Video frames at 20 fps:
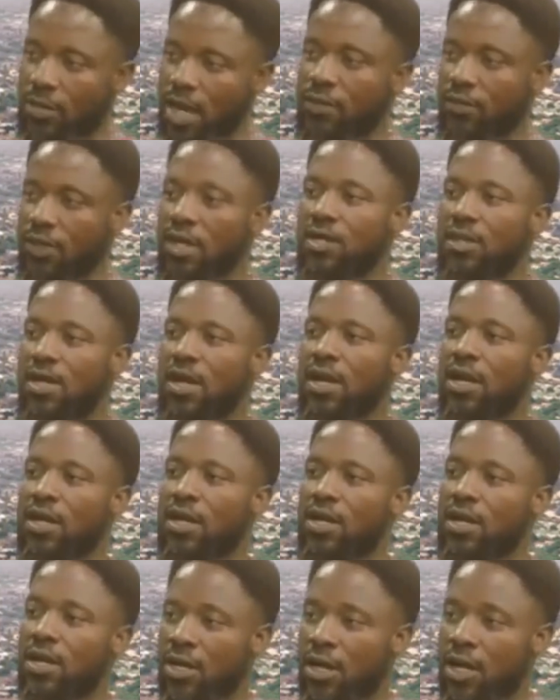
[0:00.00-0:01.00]
after
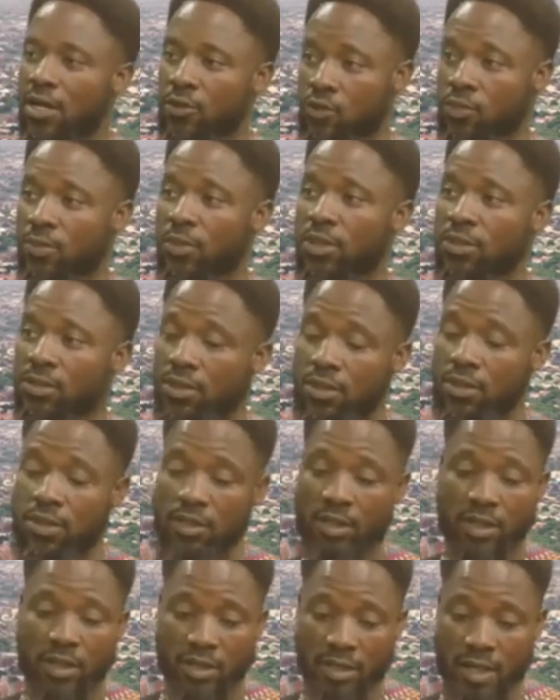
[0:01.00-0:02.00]
their assuming
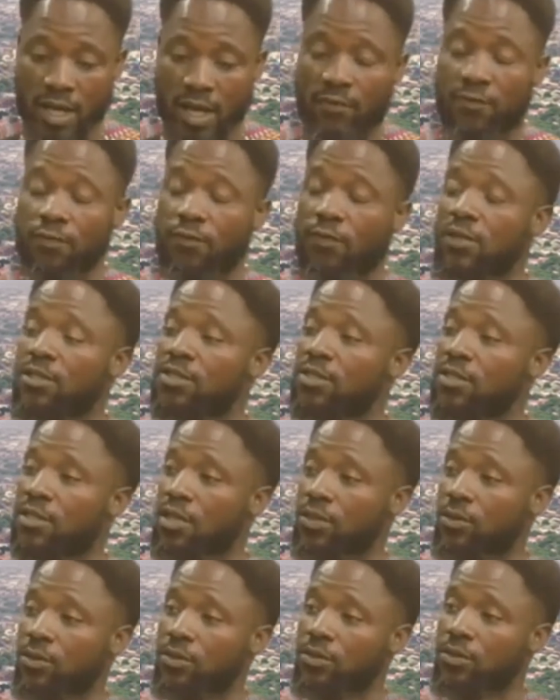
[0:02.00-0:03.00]
their first
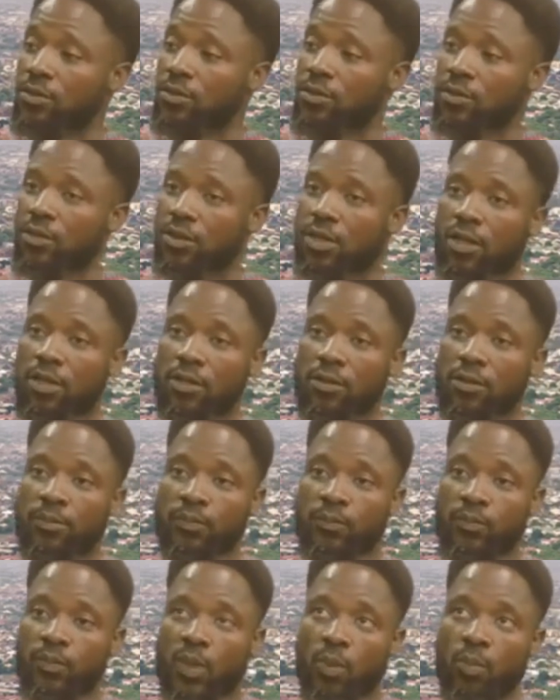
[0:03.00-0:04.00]
tenure. Okay,
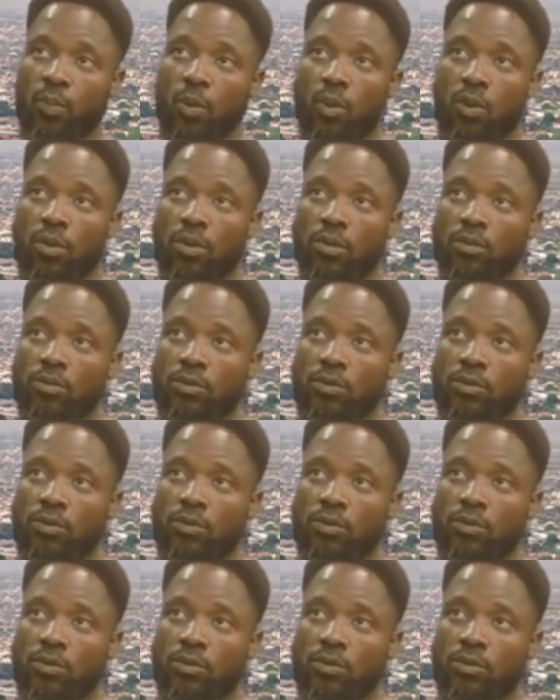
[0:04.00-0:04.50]
but